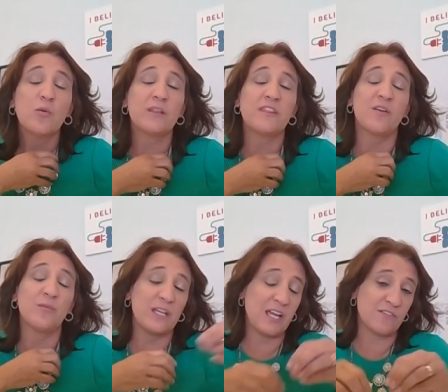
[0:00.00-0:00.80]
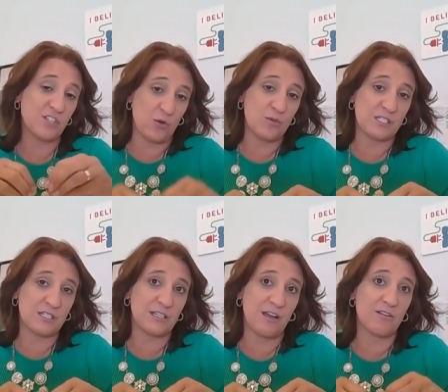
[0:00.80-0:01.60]
But then we have
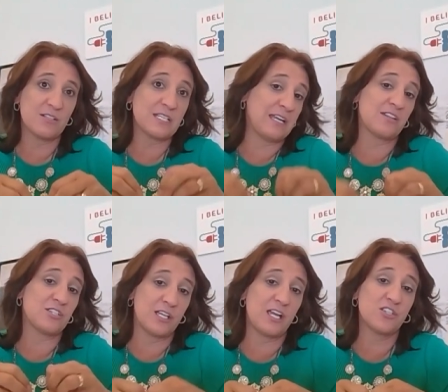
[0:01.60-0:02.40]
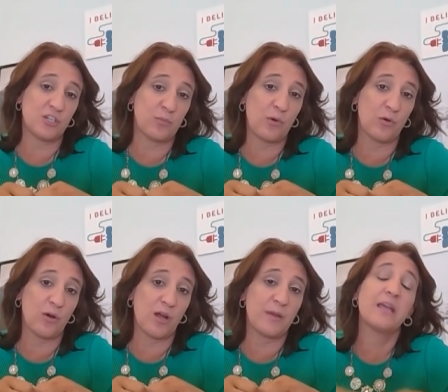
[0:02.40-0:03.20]
docent carts in education
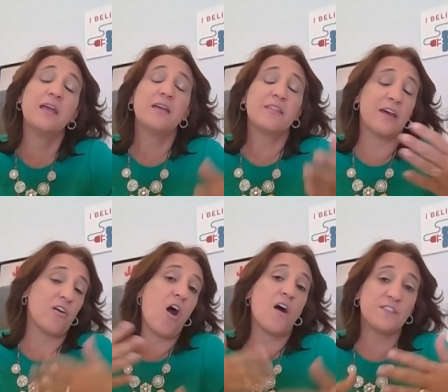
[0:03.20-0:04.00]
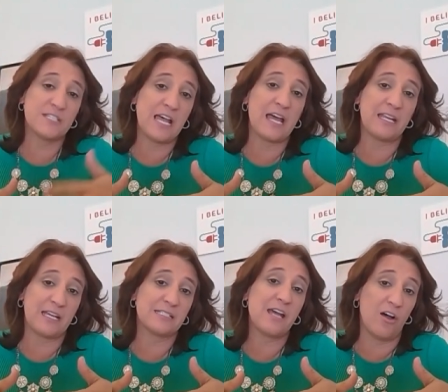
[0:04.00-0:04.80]
programming that offset
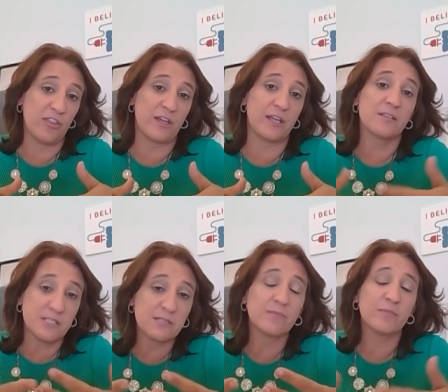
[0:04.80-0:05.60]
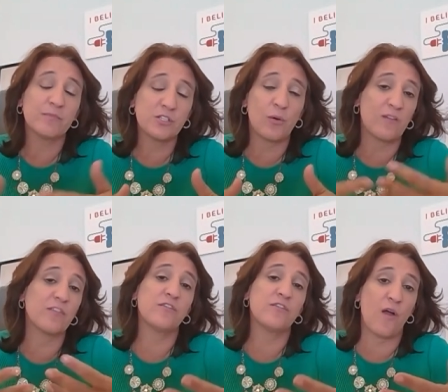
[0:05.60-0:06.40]
and tell things. So
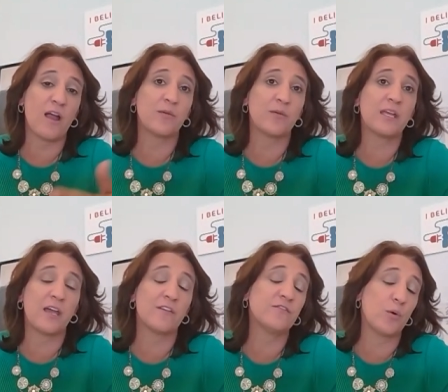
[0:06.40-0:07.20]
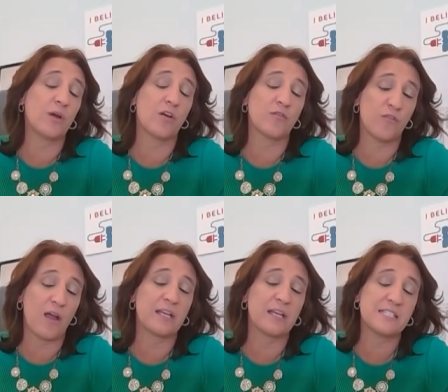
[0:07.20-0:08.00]
every Friday we have folk art
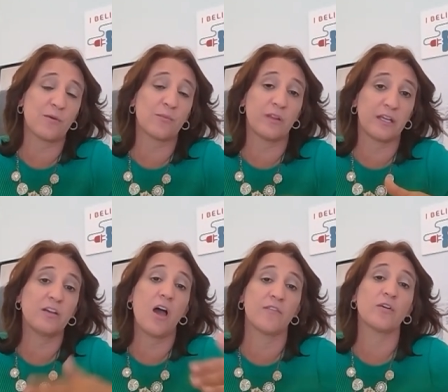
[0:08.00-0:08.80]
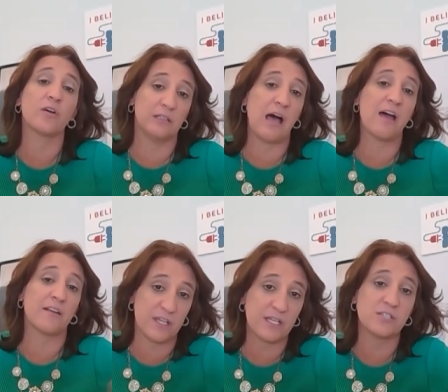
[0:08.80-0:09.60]
Friday that really cover a lot of
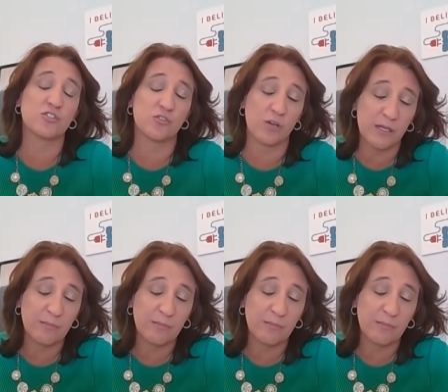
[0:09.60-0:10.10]
the history.